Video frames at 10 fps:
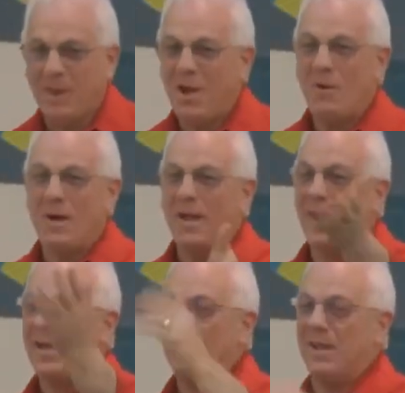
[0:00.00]
oh,
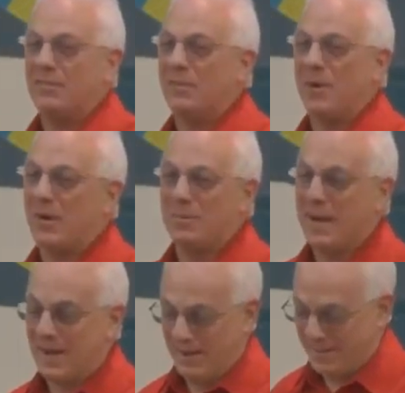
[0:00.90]
I, I don't have to worry
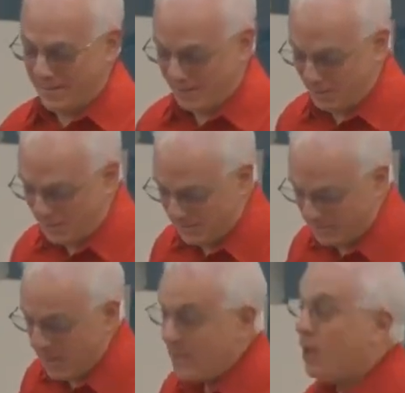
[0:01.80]
about anything at all.
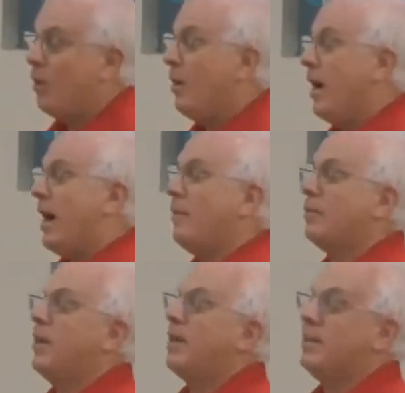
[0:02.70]
You know, I
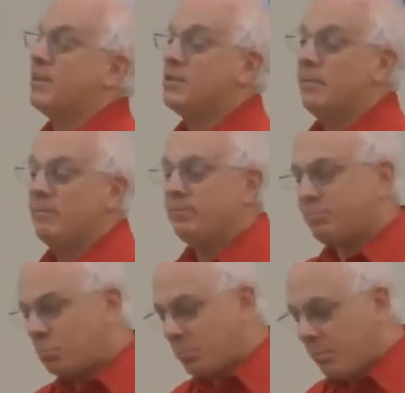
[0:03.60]
will tell you this.
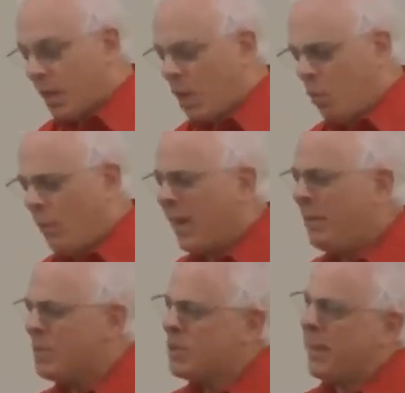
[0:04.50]
When
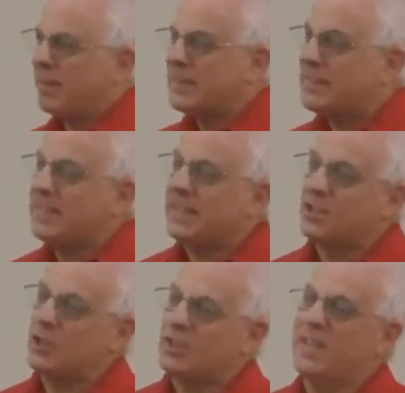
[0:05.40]
I was about
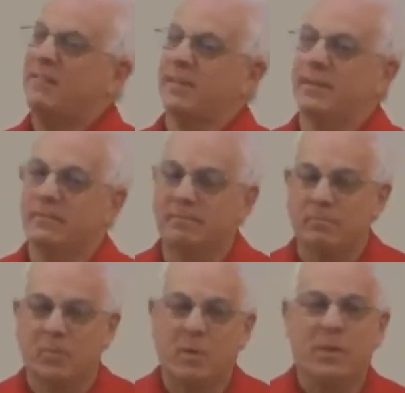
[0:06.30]
six or seven,
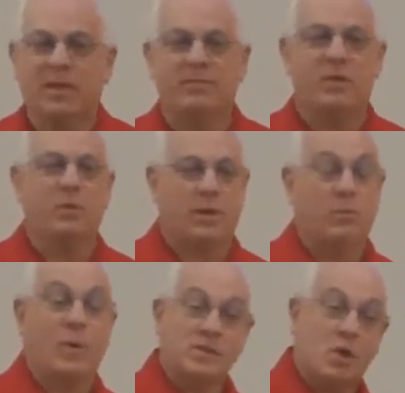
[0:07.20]
and we lived in,
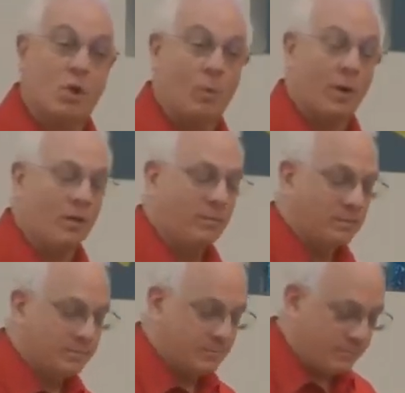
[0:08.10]
in West Caldwell,